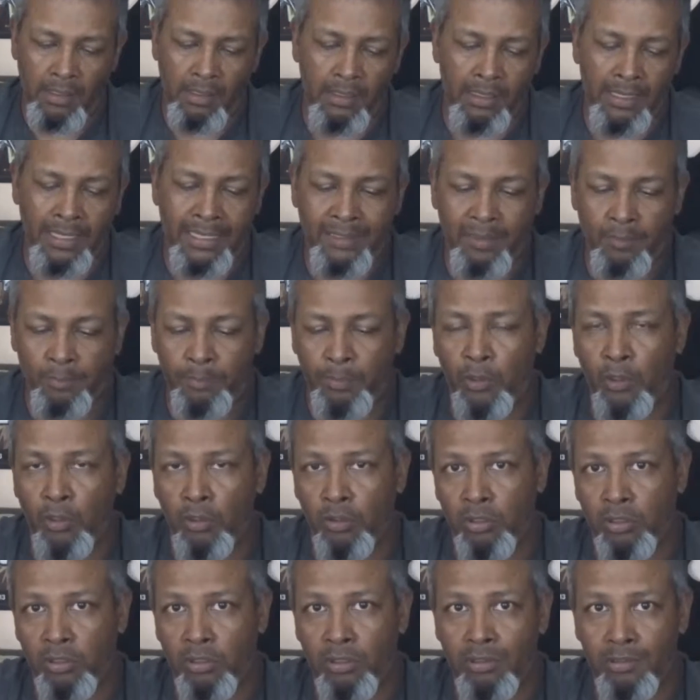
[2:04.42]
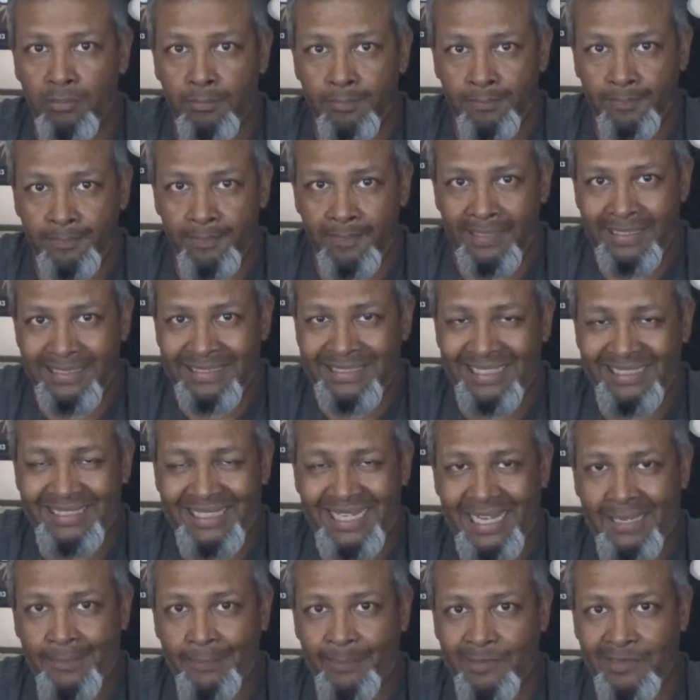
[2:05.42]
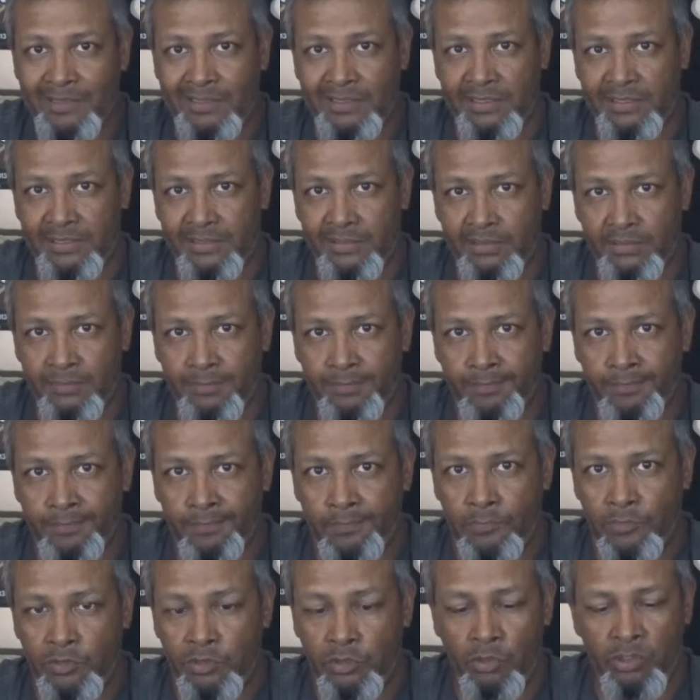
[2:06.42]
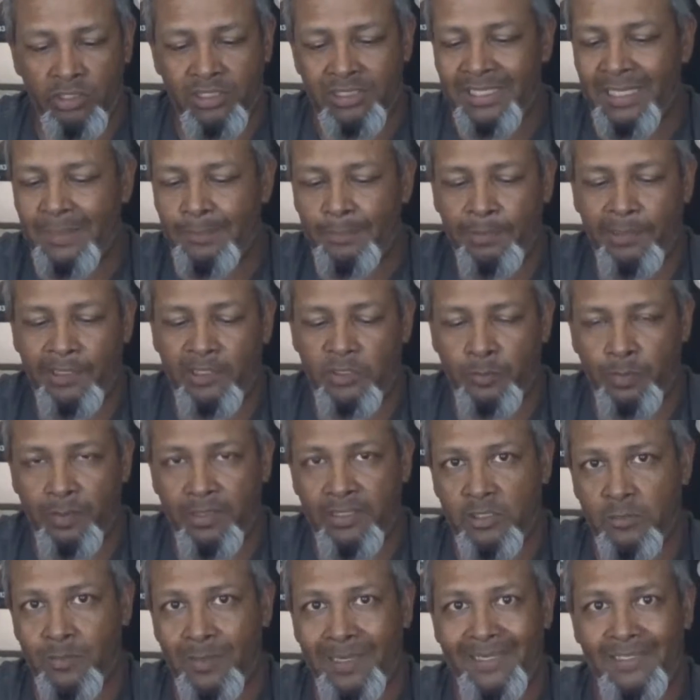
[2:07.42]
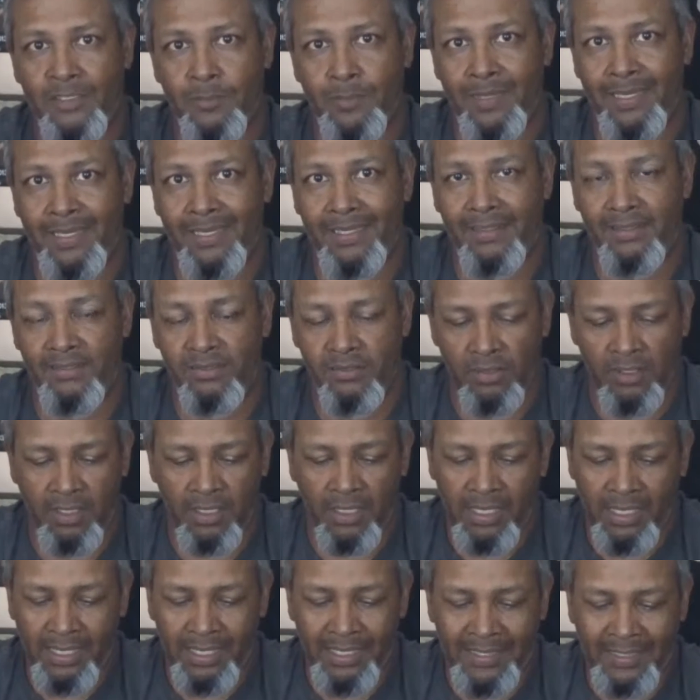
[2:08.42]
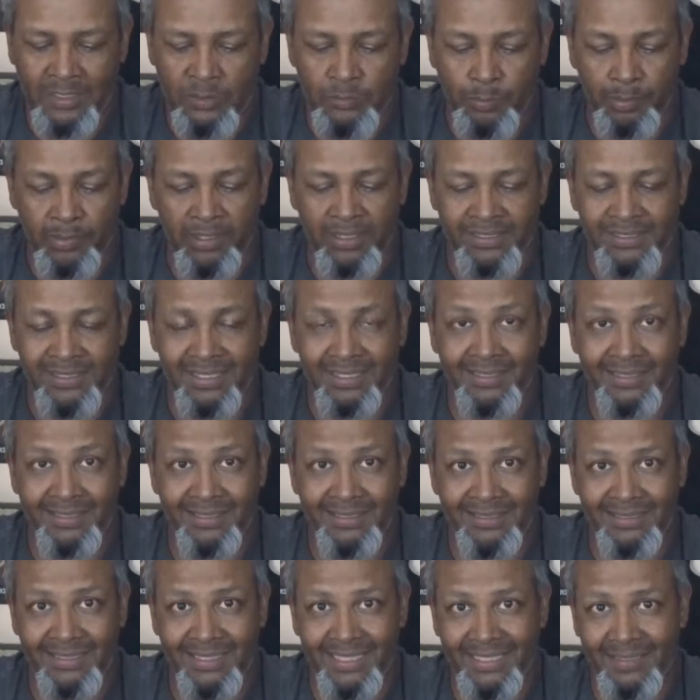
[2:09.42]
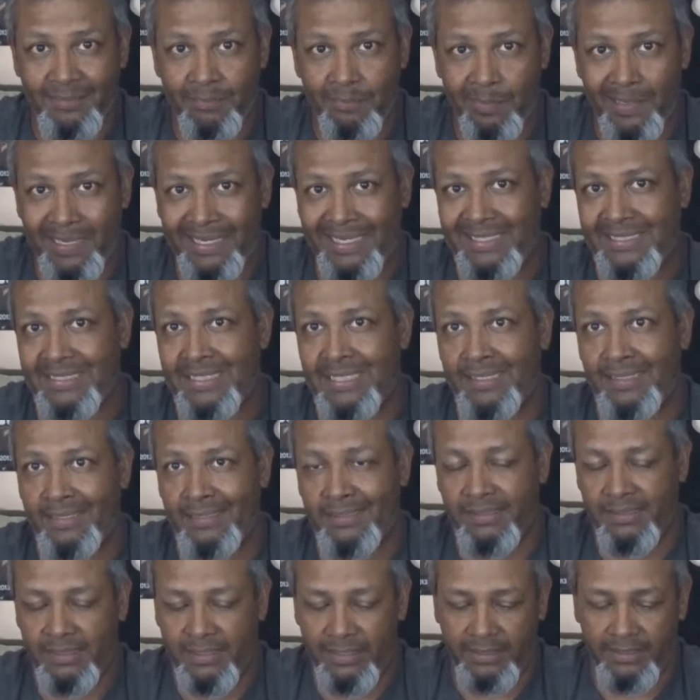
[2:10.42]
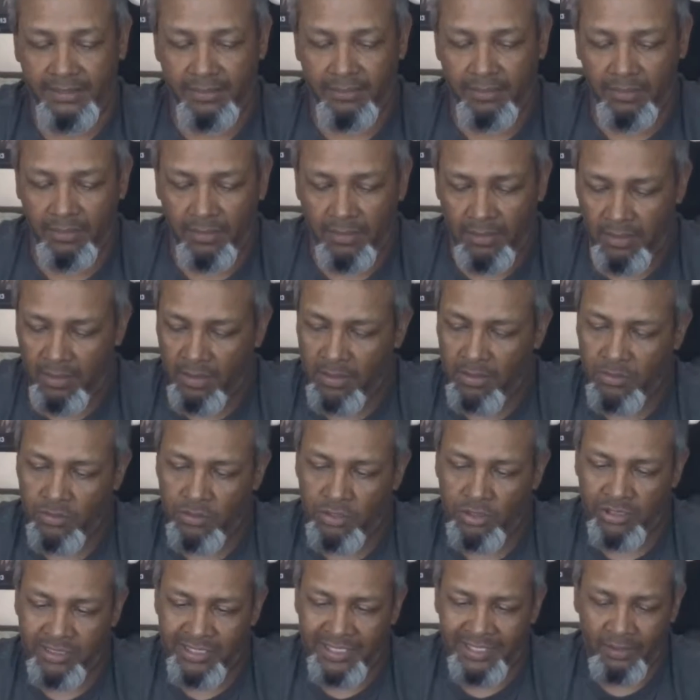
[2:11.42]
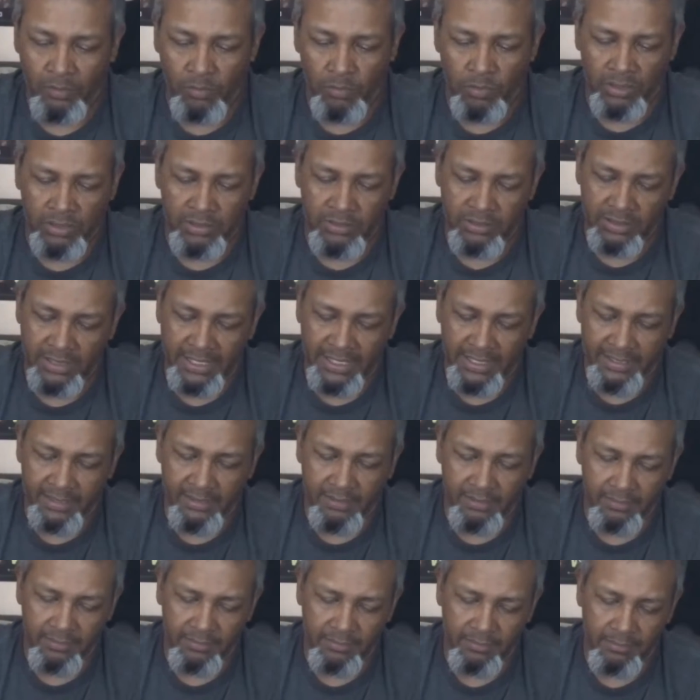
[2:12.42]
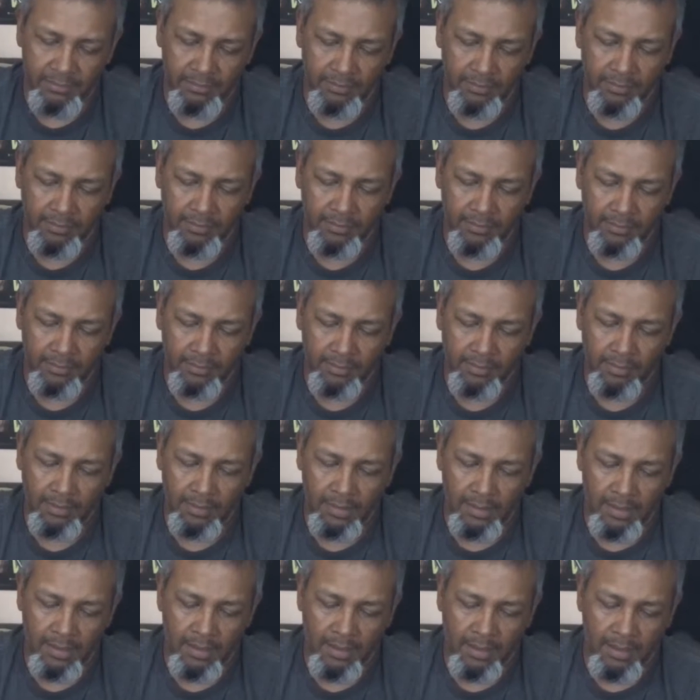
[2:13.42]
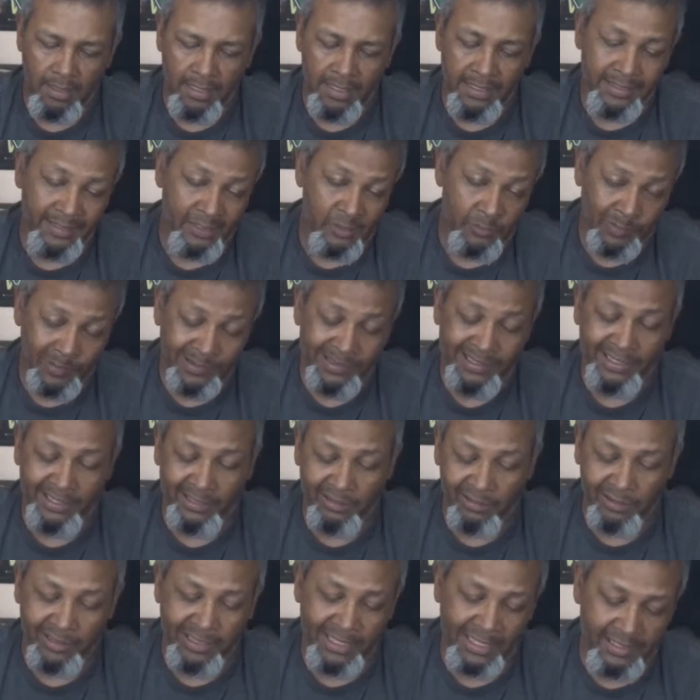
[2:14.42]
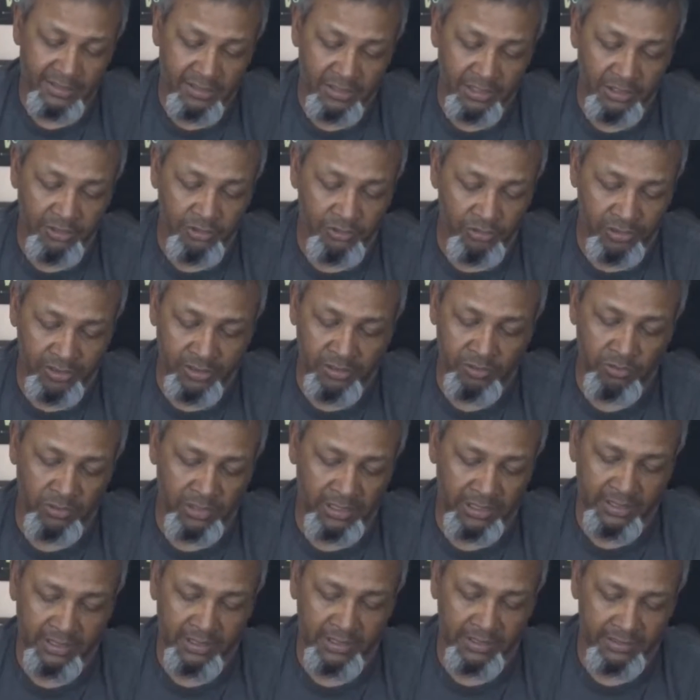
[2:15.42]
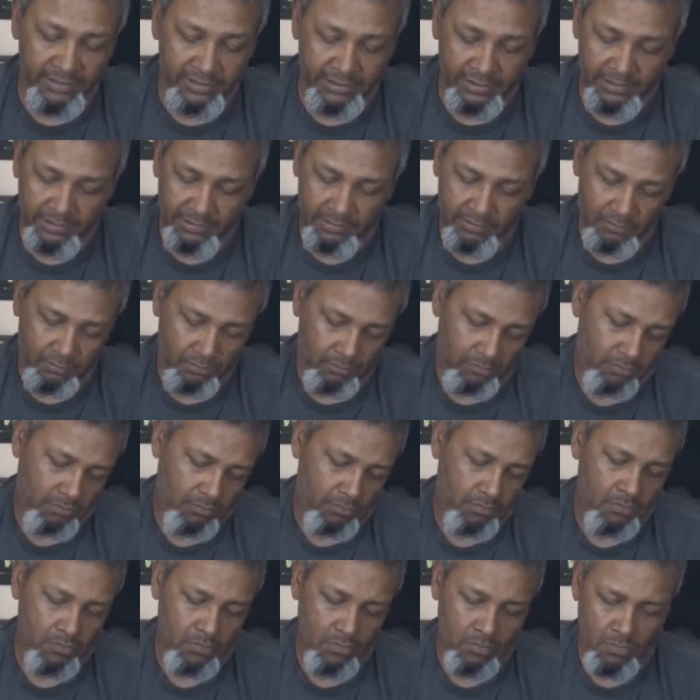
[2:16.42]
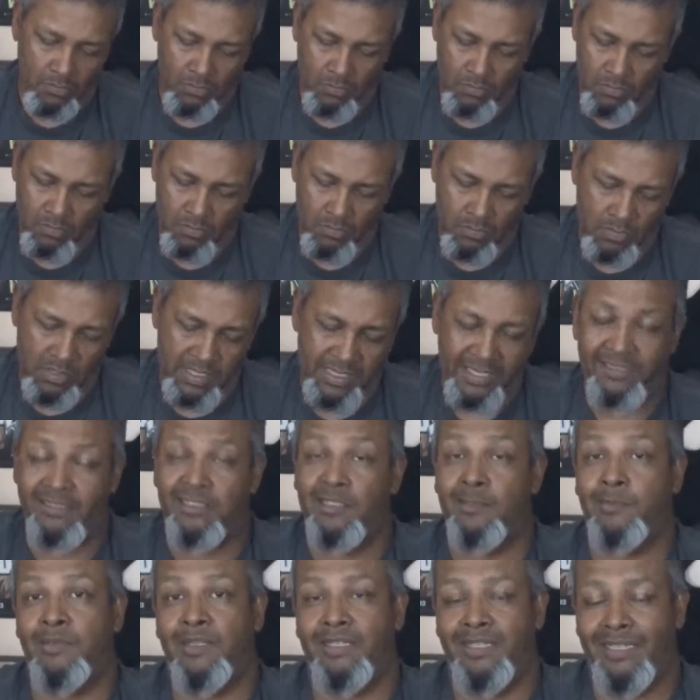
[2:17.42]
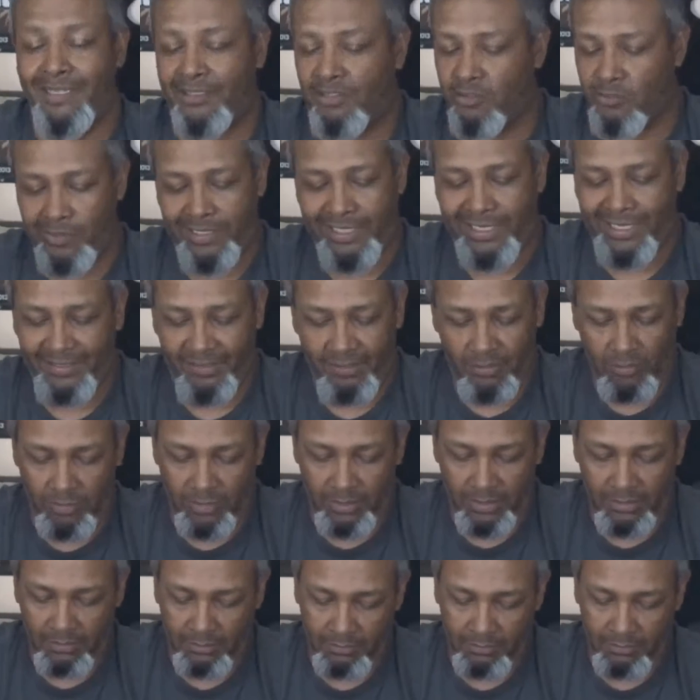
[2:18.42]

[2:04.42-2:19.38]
and the polar is on the opposites. So it's not plus plus minus minus. It's plus on this side, minus on this side. So you take one side. In this particular case I usually do it like this. And it's upside down so I can't do it.